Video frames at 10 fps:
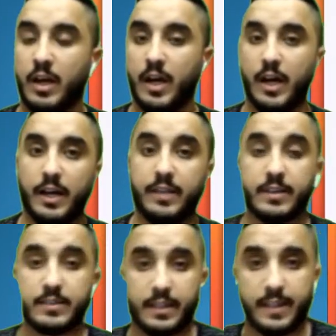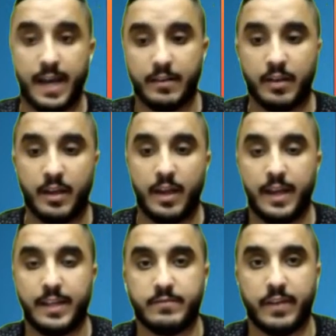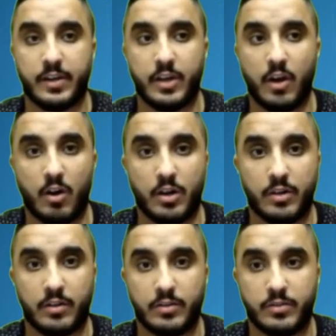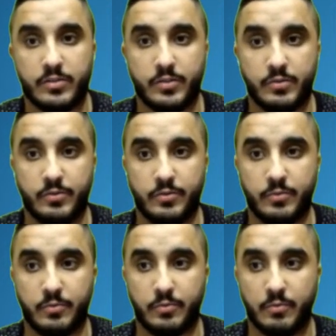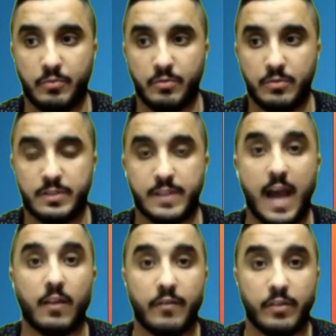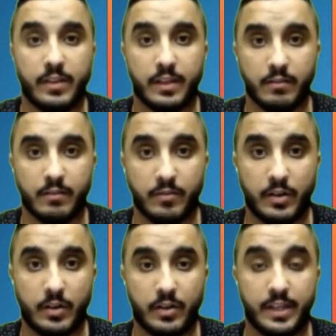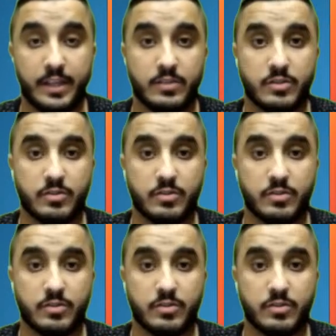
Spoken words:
things like that. It's very hard to style everything for each,